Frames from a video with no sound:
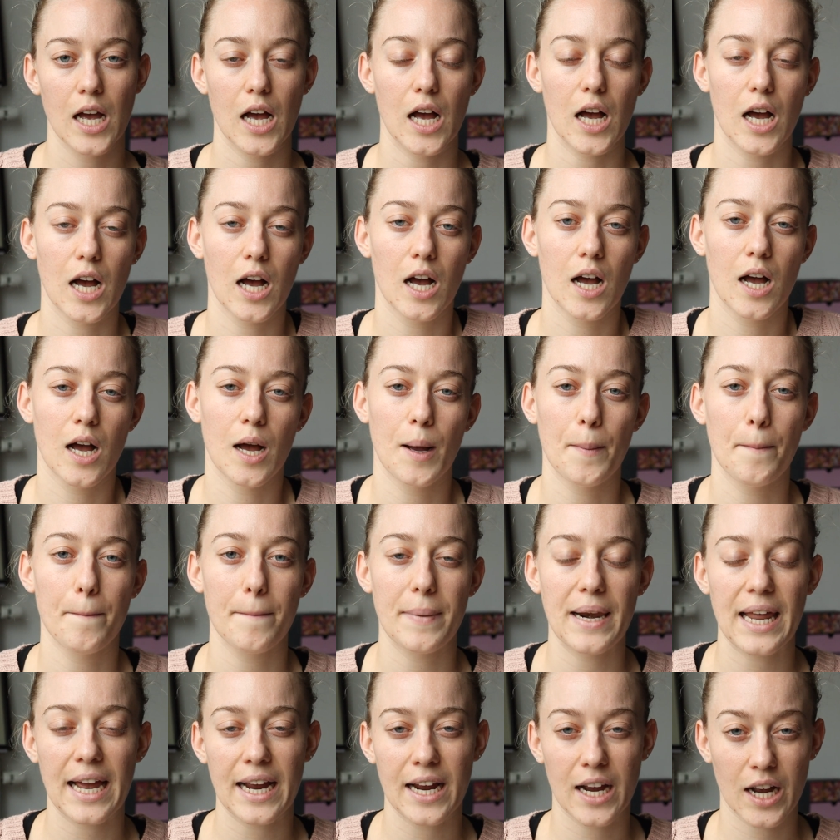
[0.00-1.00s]

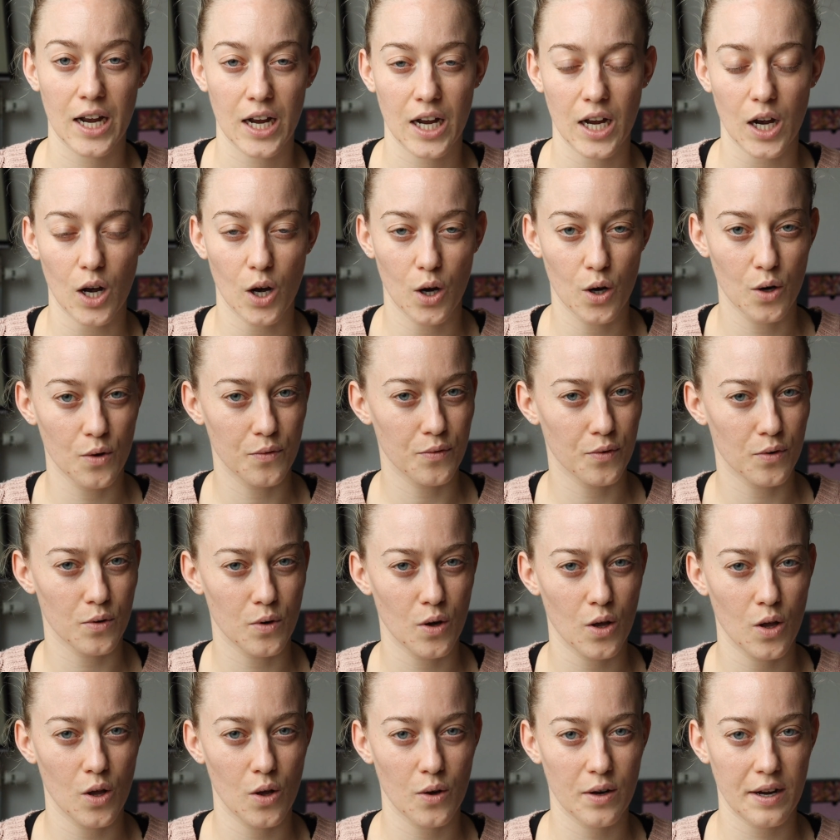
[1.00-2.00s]
black
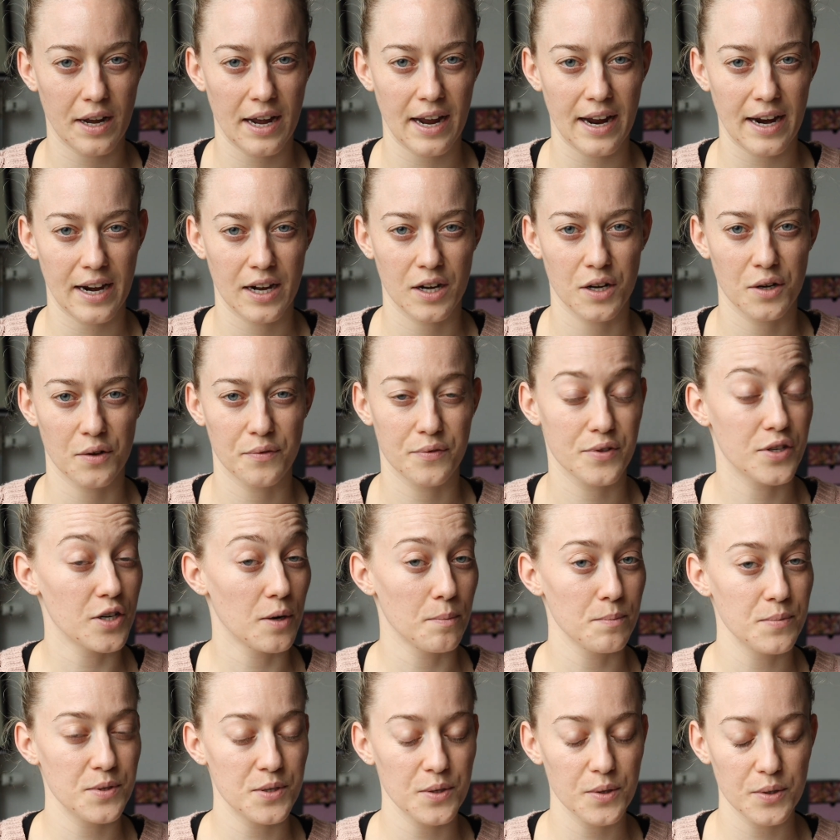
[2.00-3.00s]
overall kind of
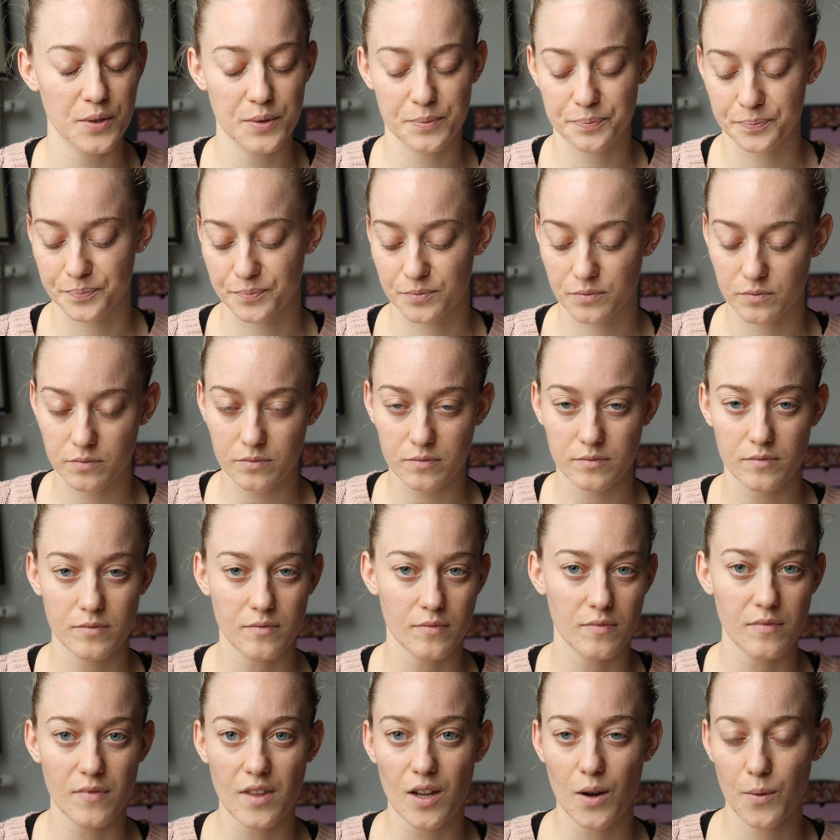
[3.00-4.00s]
jumpsuit.
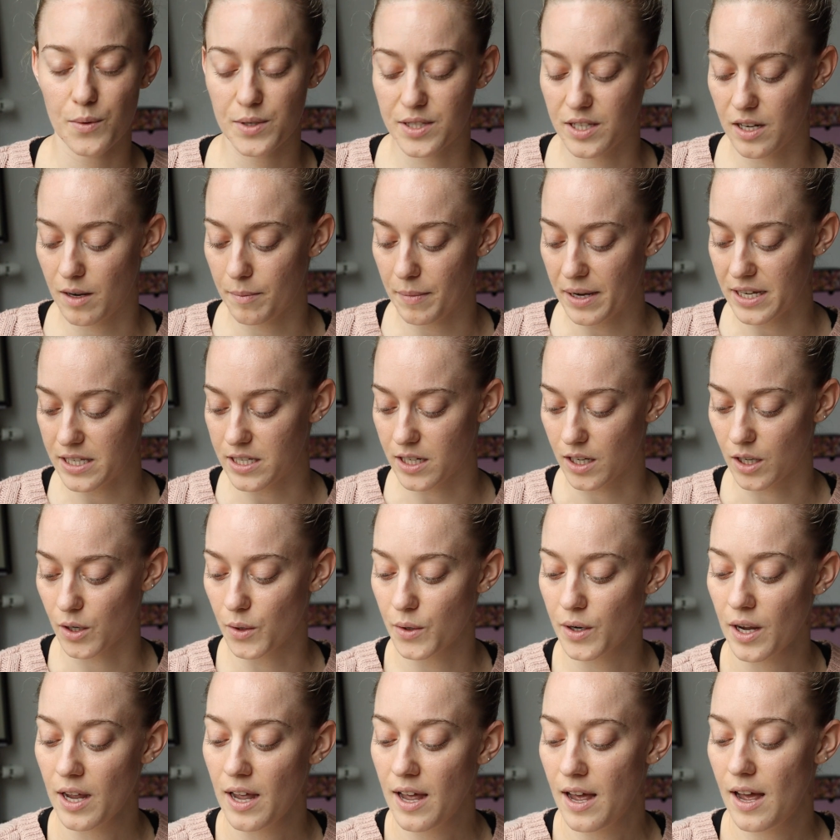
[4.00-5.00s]
It was an amazing look.